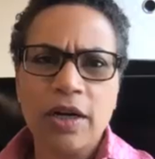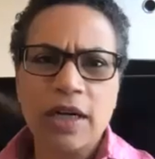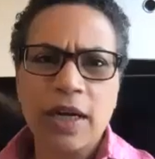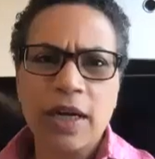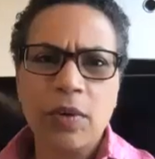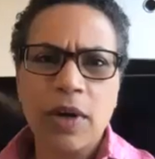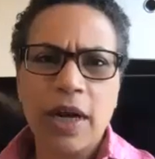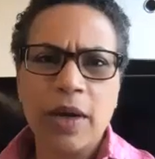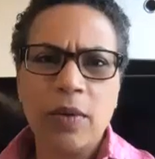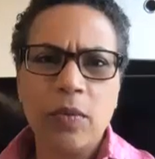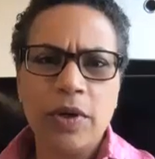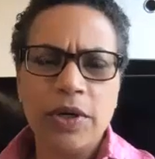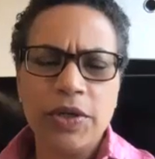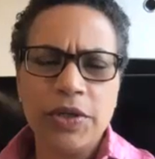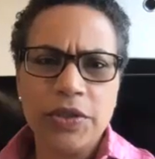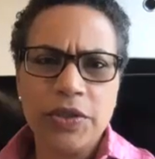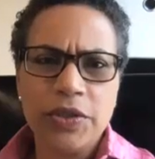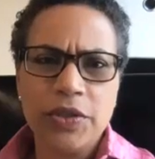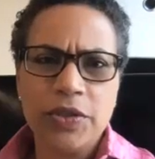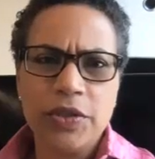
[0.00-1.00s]
I
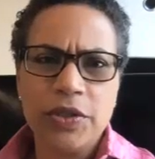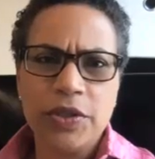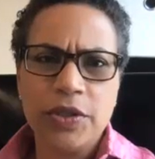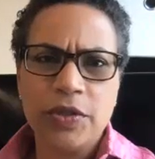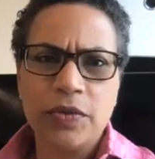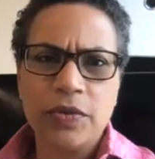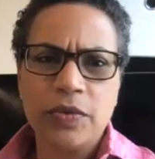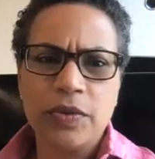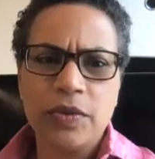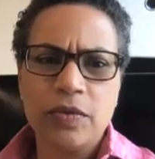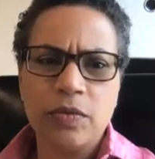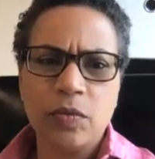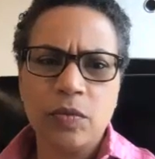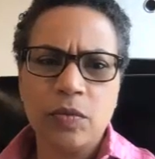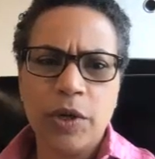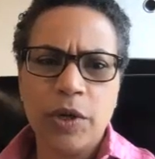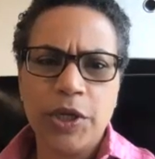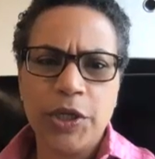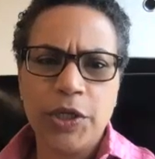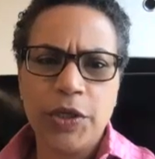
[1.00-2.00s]
wonder,
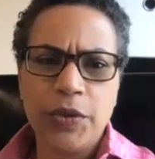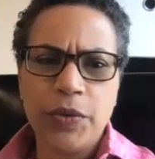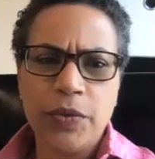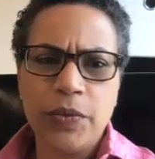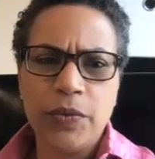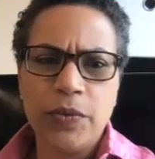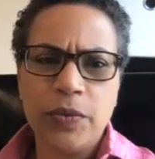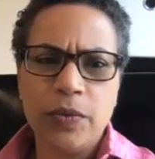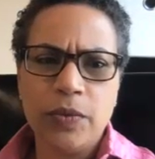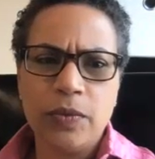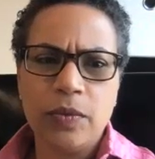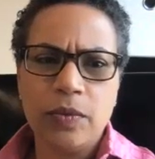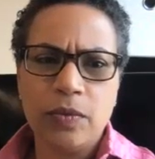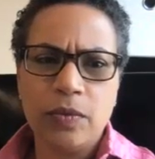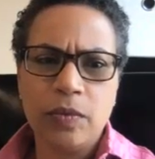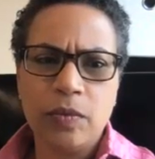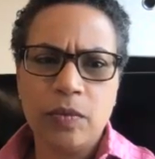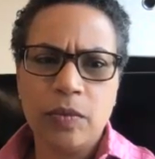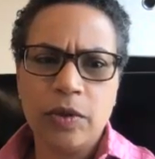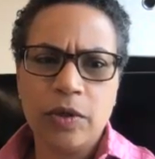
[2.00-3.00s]
when you
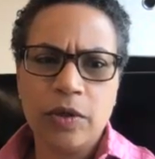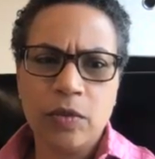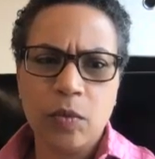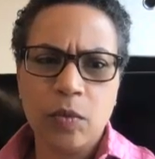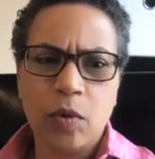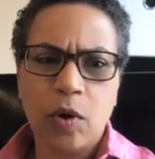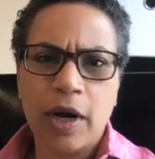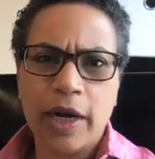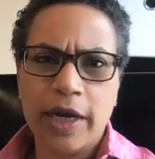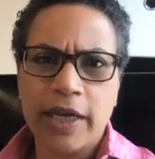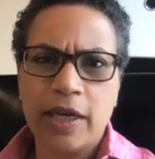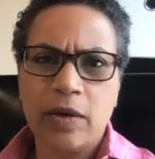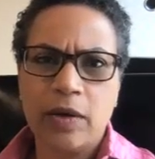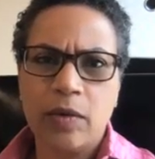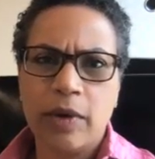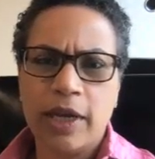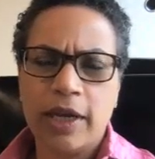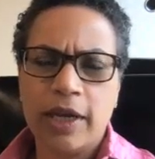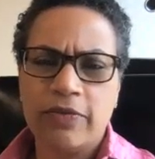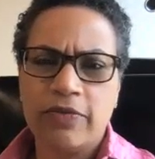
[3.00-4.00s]
were walking
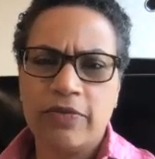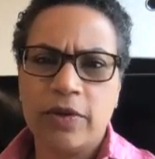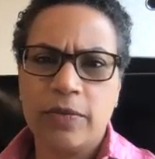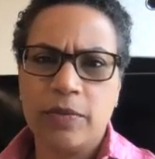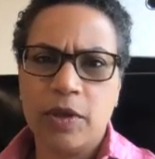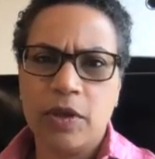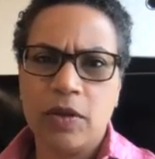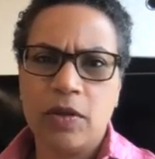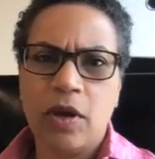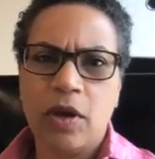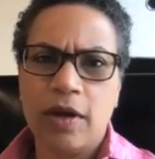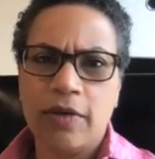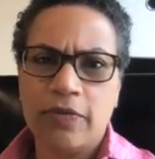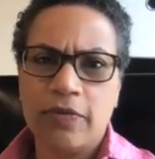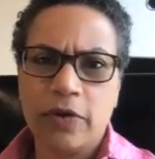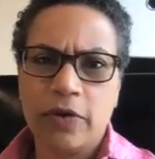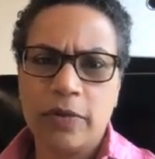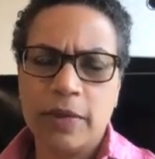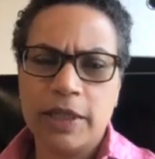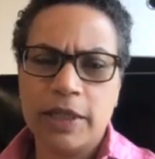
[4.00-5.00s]
away from the law
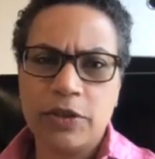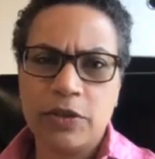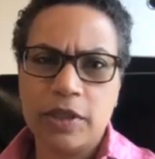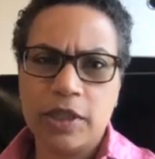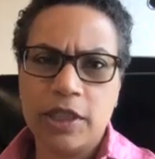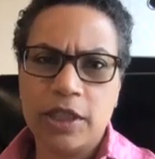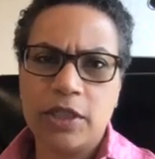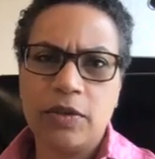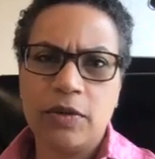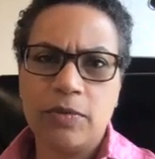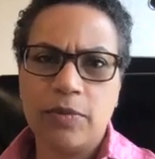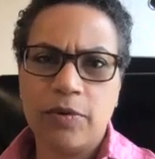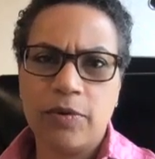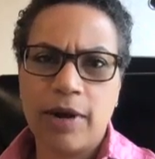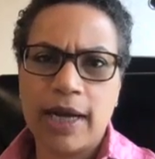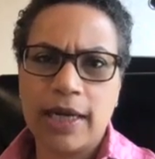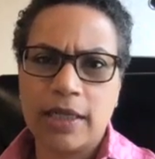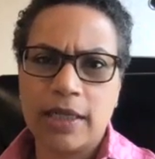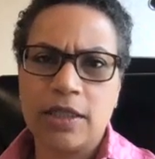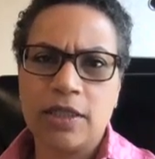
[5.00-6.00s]
firm and traditional
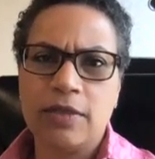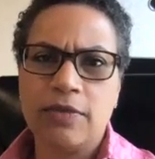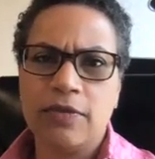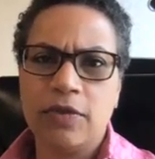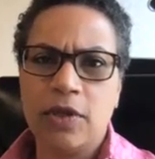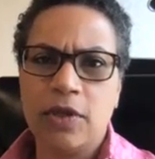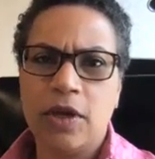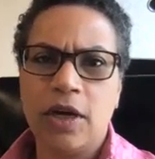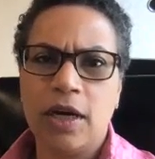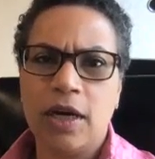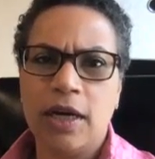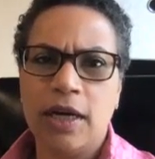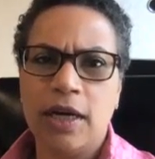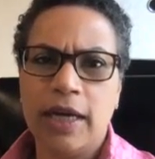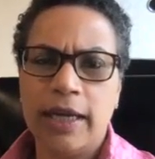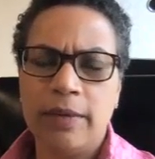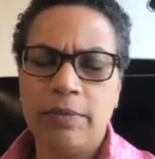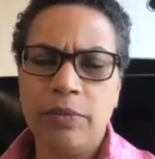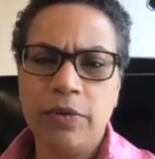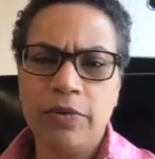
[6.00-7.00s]
practice of law
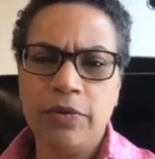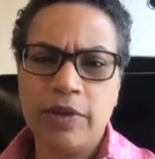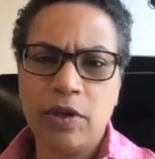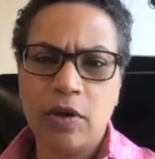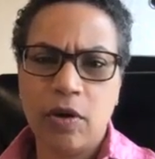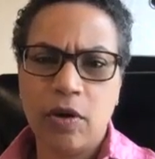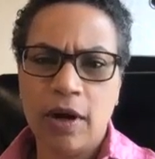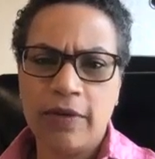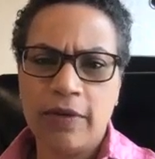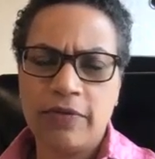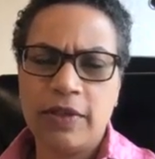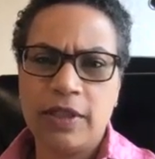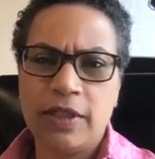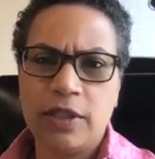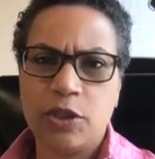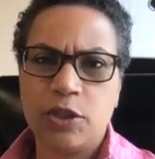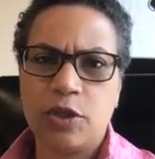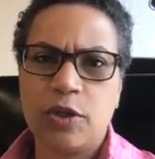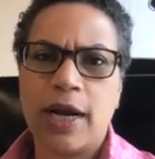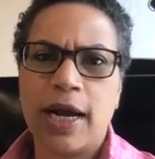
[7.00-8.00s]
and moving off
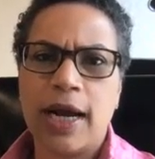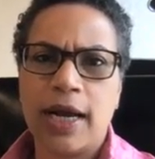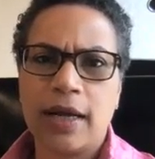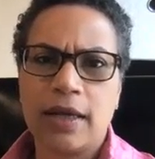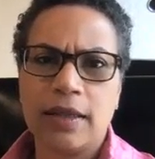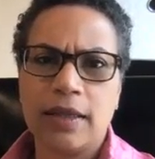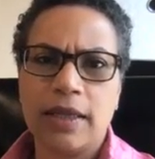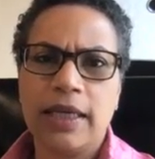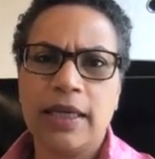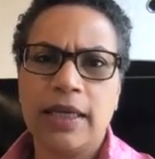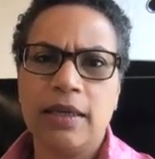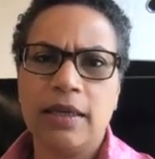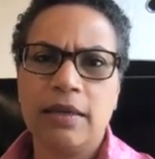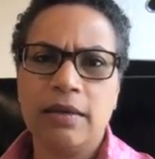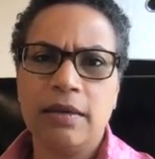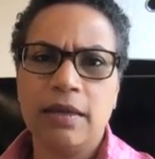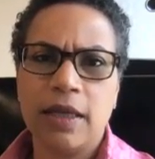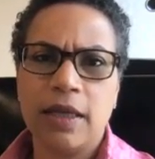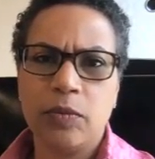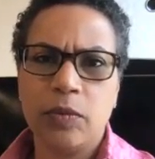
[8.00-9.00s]
this track, like
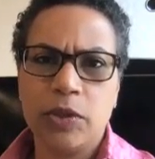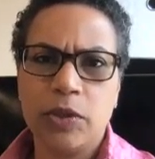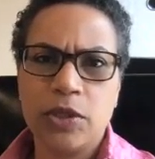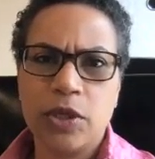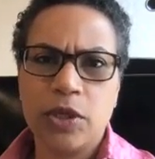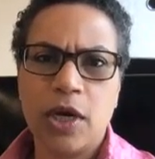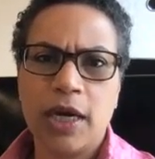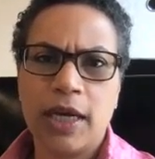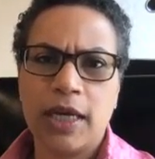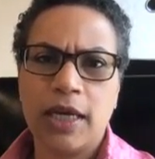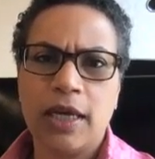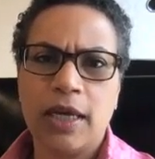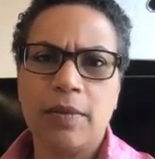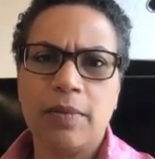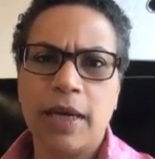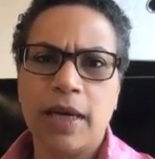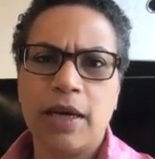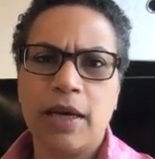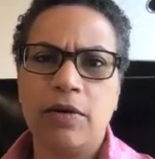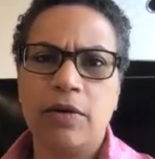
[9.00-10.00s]
Glynn was talking
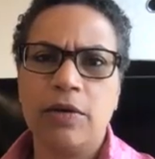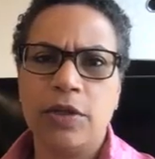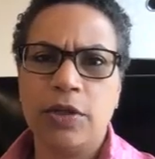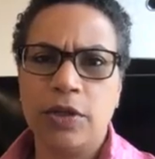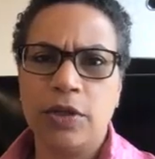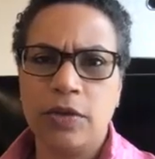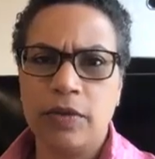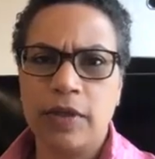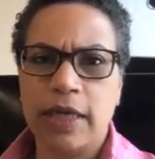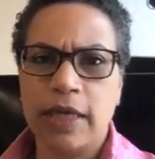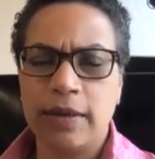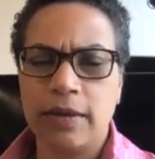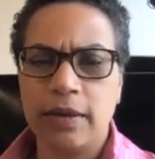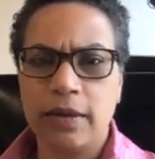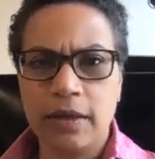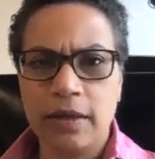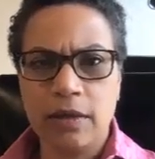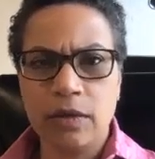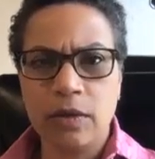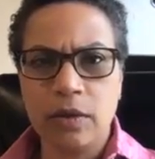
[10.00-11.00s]
about, that
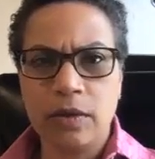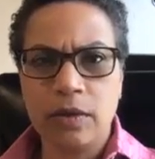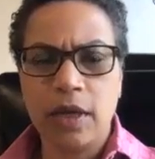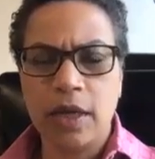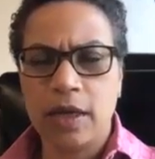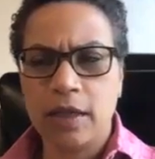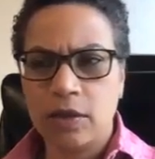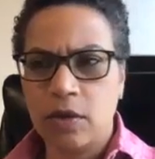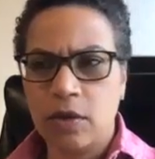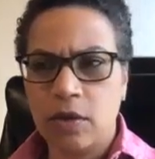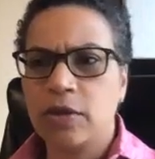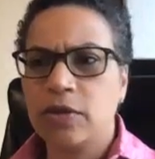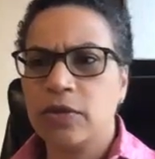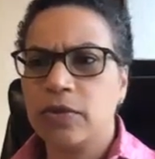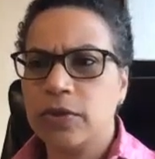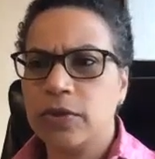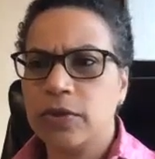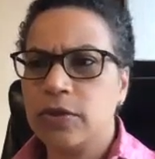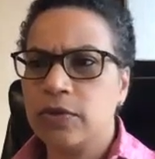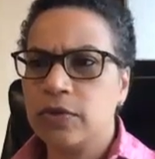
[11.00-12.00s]
law
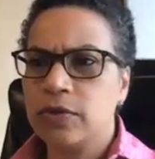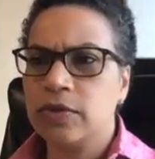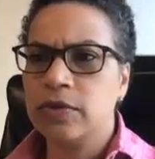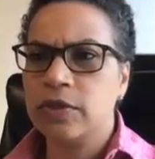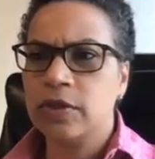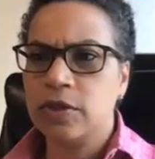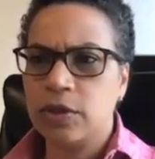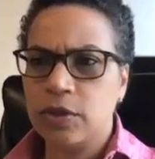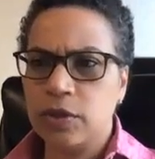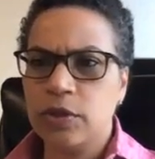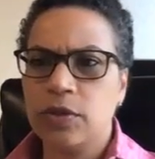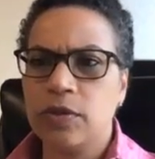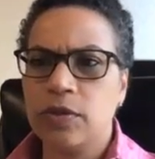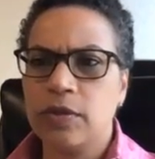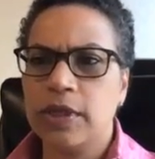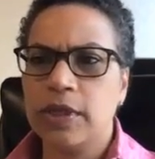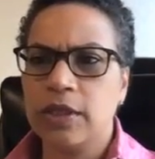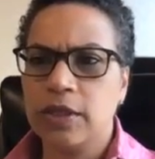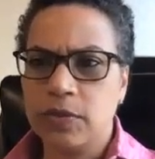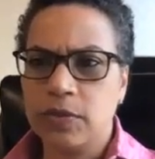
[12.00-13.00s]
school students, junior
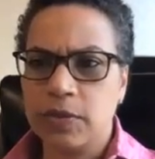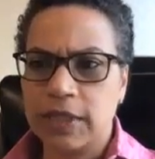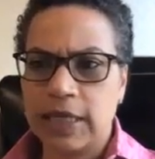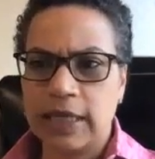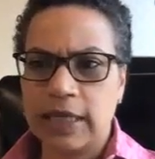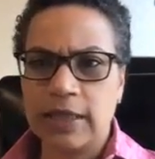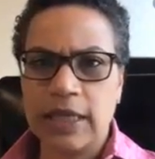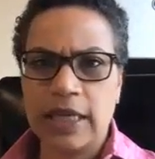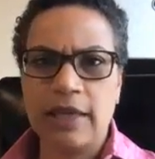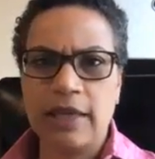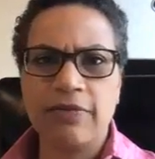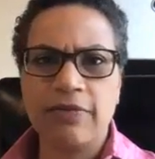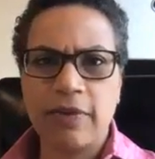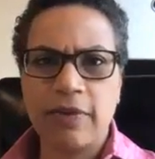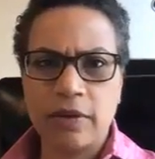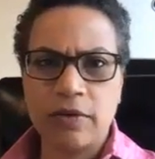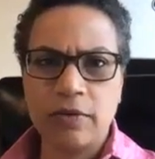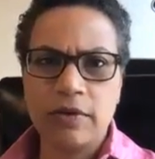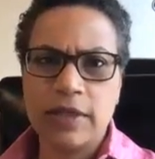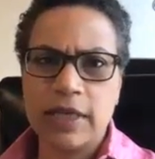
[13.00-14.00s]
lawyers, we tend to get
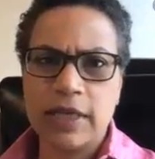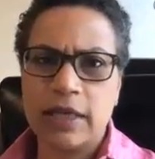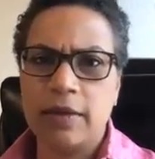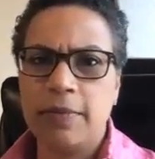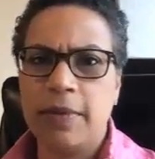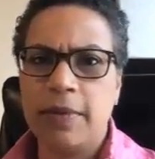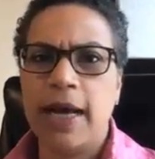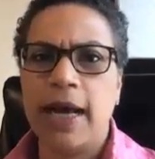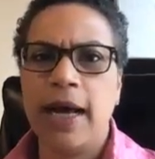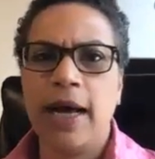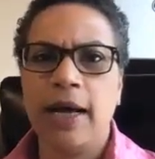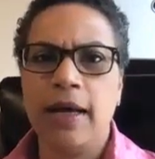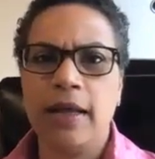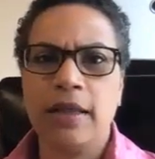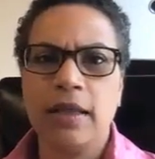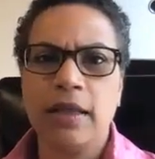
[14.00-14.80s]
funneled down a path.